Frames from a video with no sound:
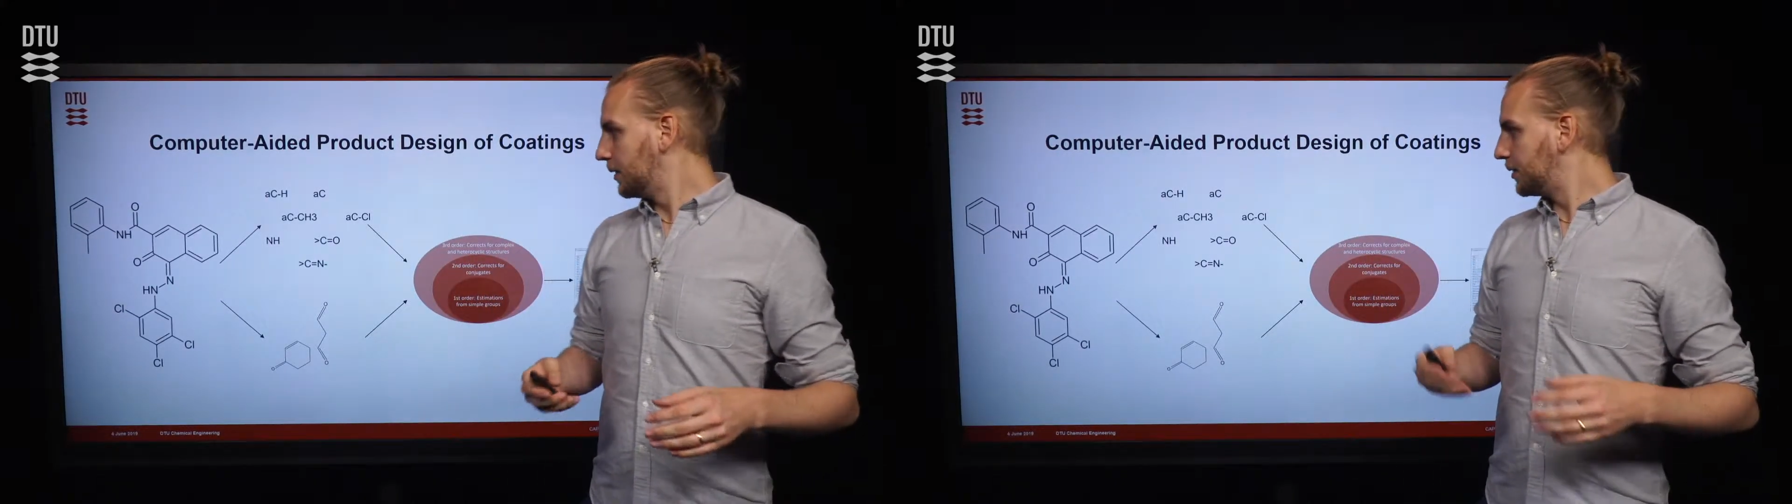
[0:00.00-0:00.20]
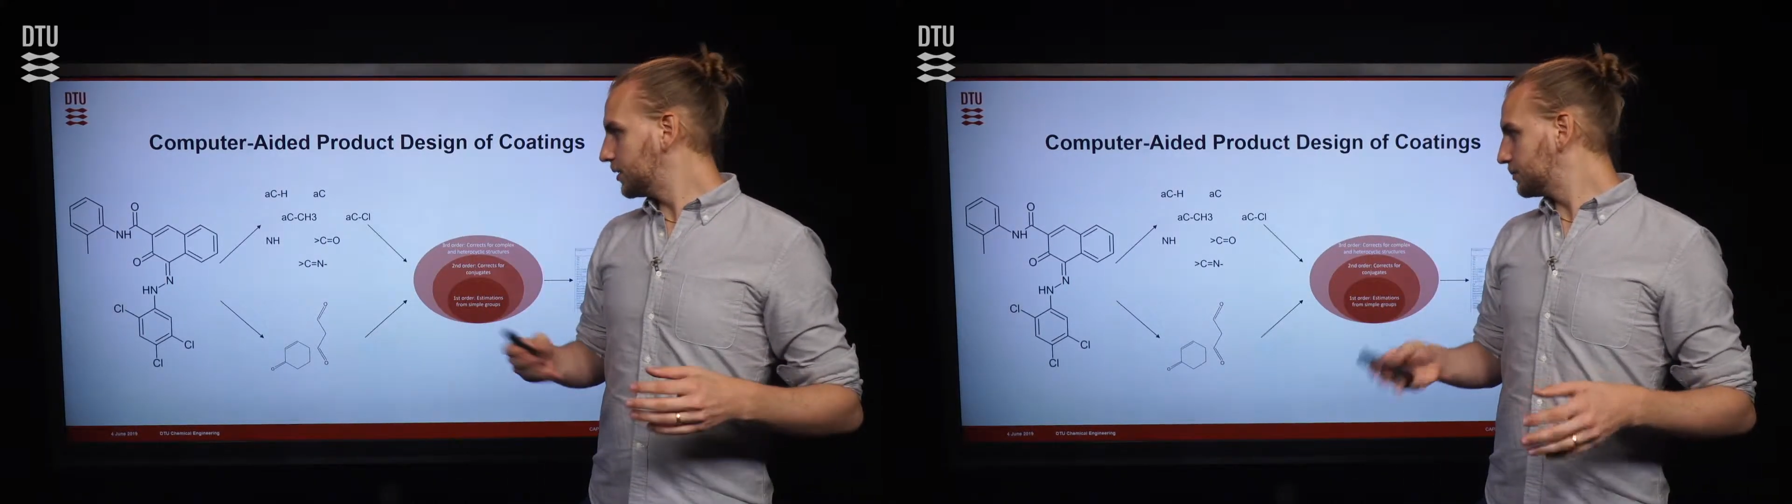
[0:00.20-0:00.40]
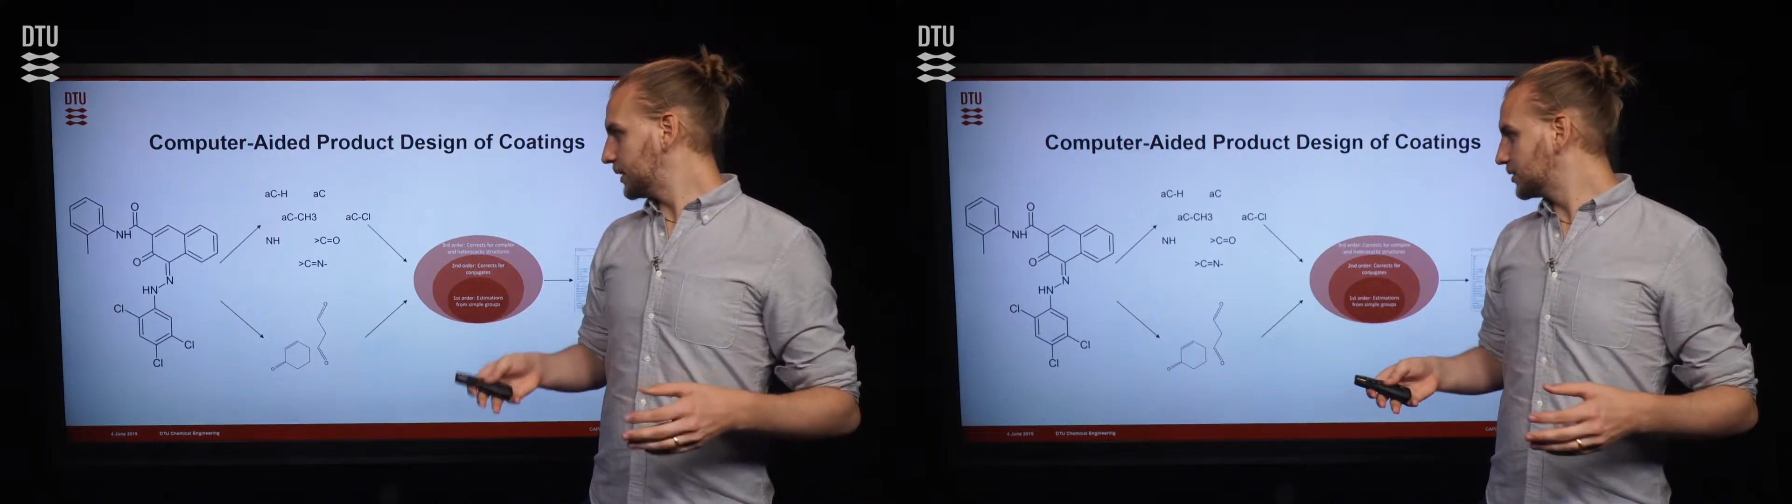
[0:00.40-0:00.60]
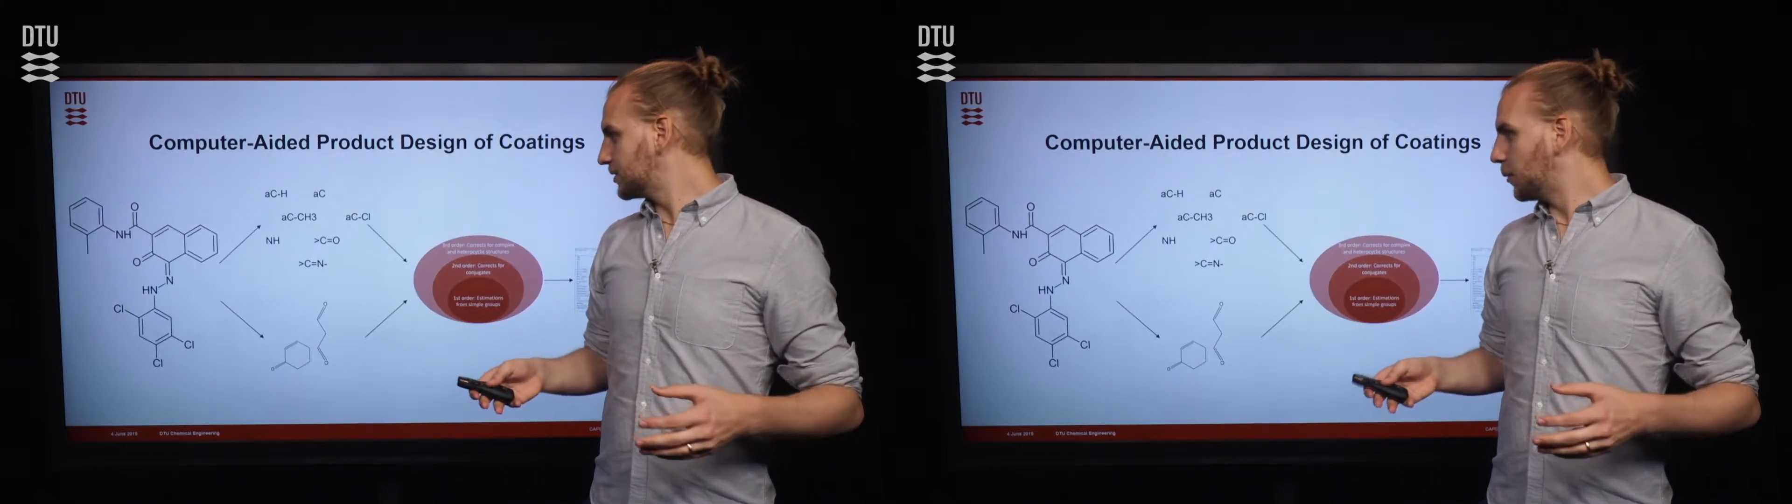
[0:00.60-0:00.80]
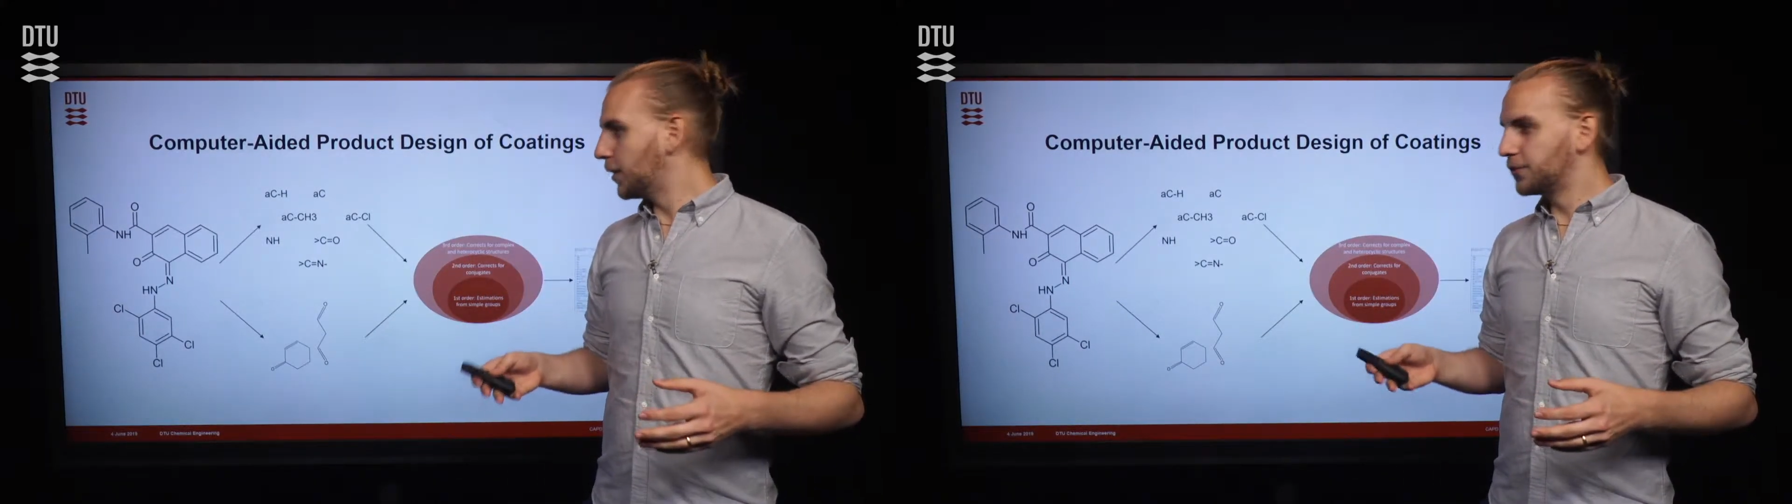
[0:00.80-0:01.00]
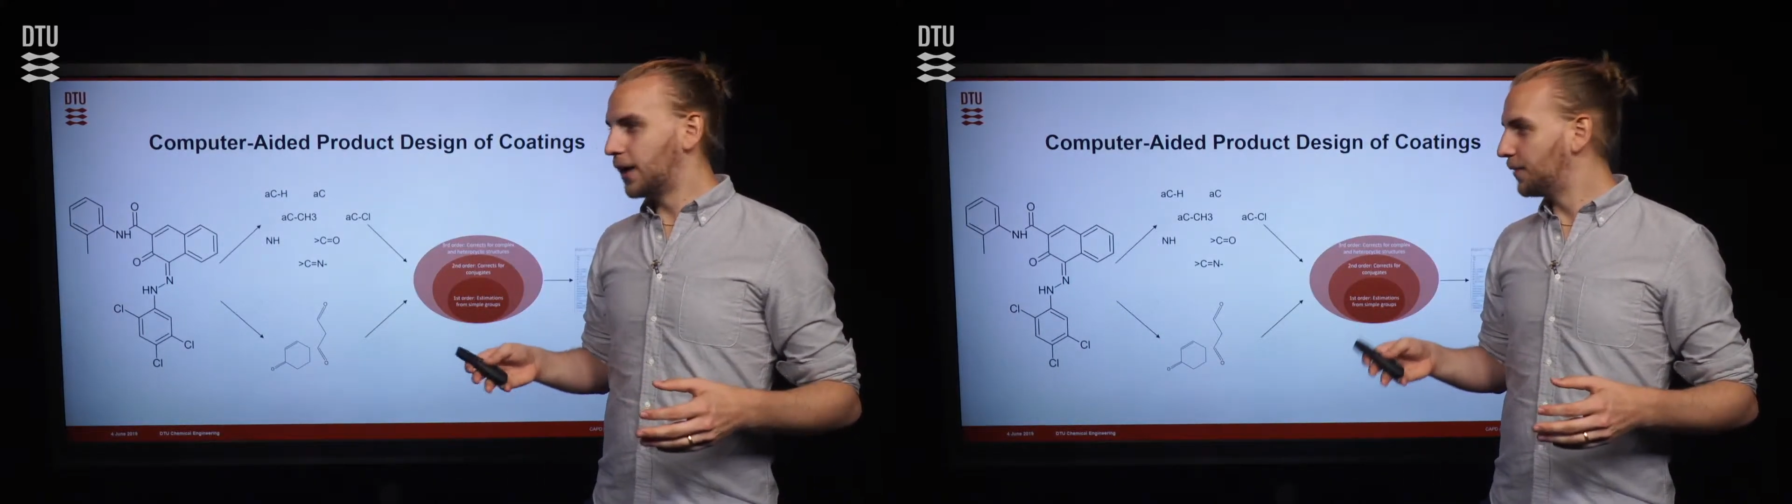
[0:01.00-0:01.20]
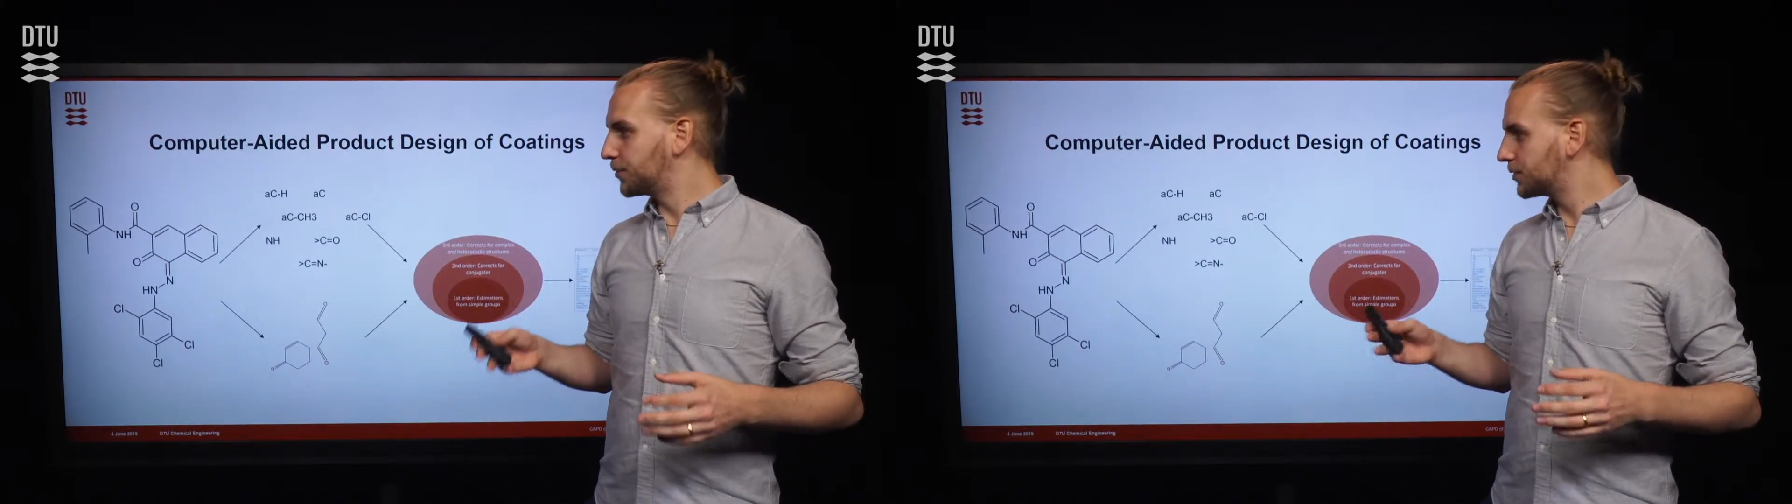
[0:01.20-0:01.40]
These methods, however, have